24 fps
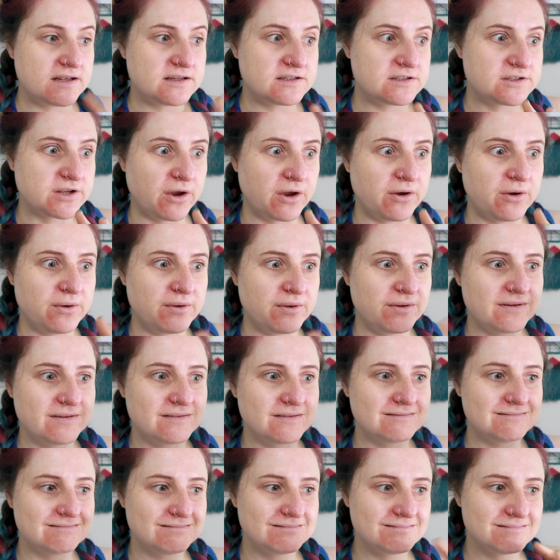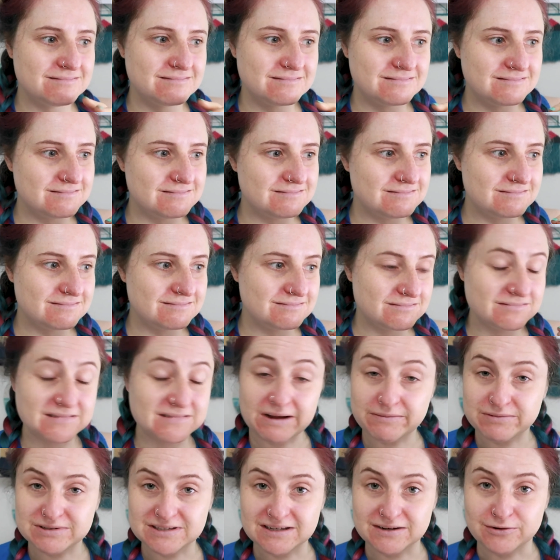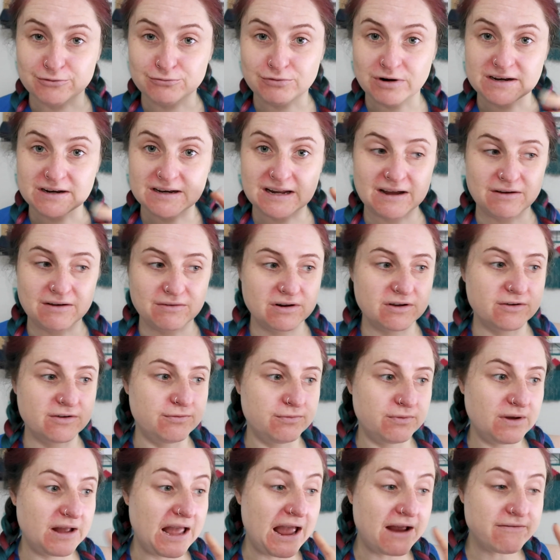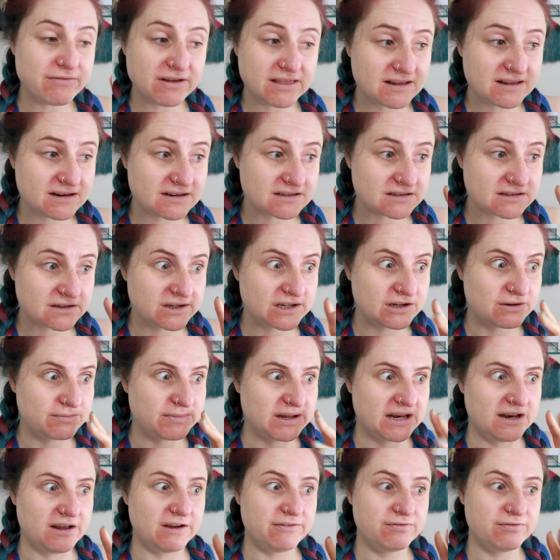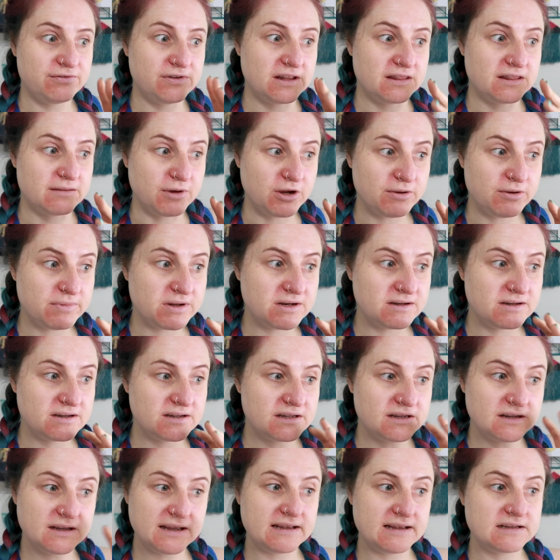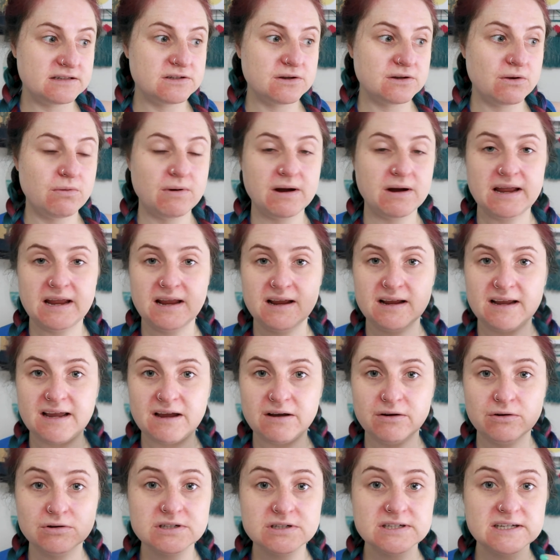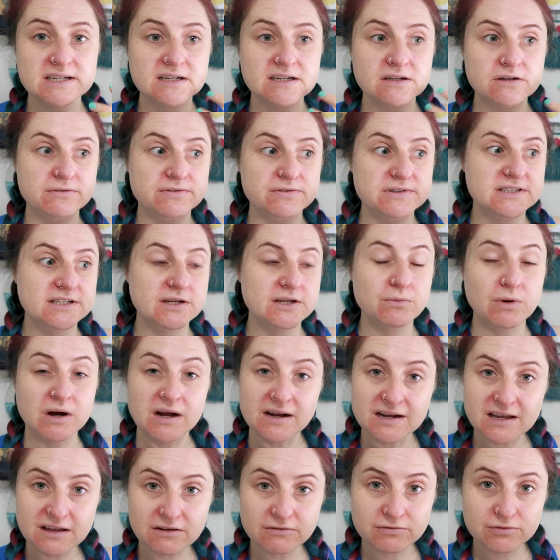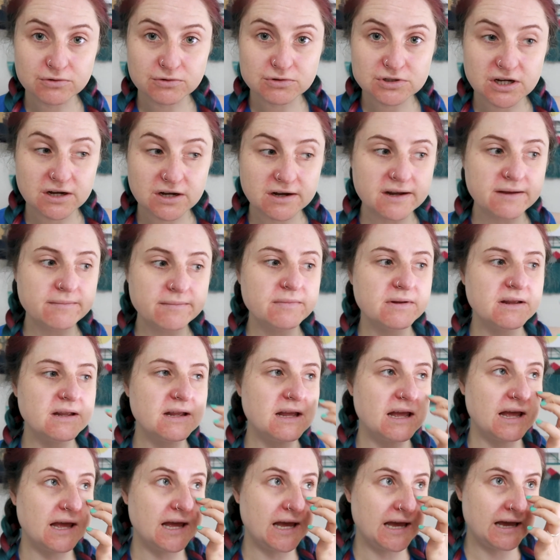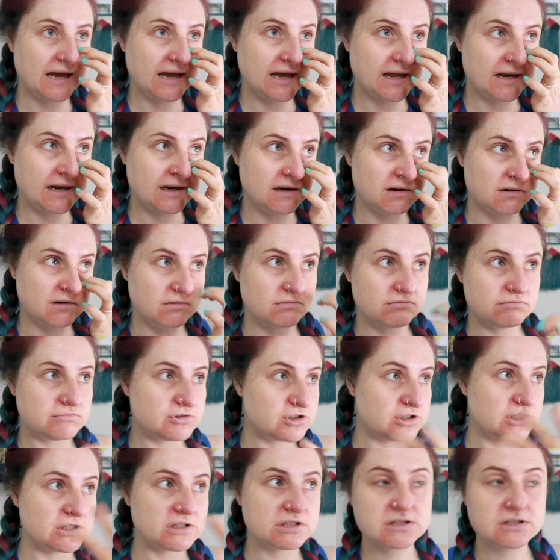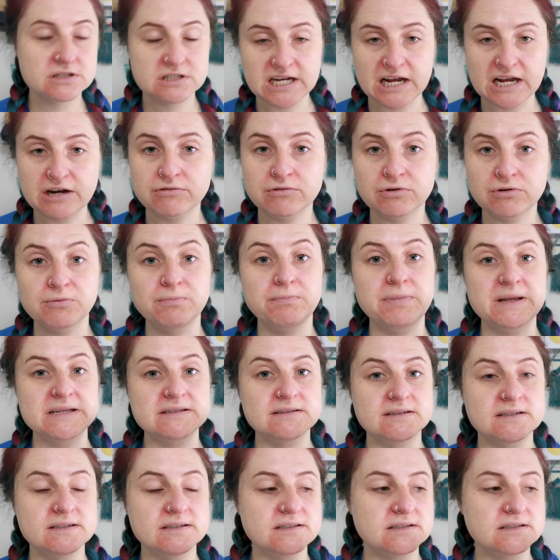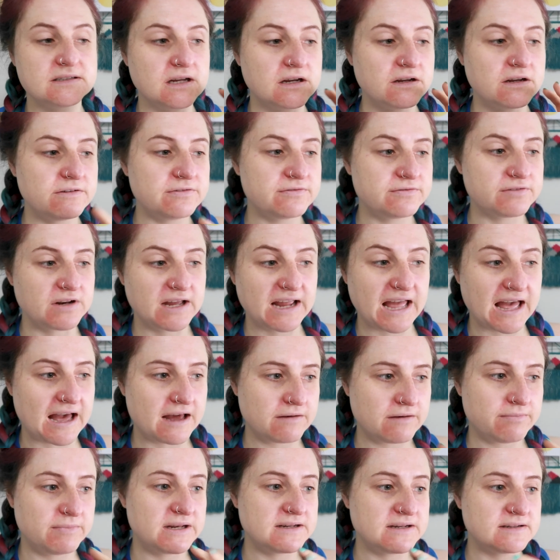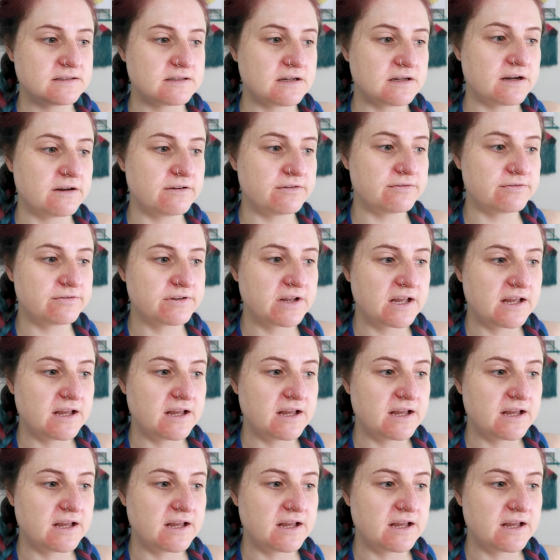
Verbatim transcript: So that was a little rundown of everything that's going on in my life at the moment. It's quite chaotic and obviously working full time and just general business stuff like admin stuff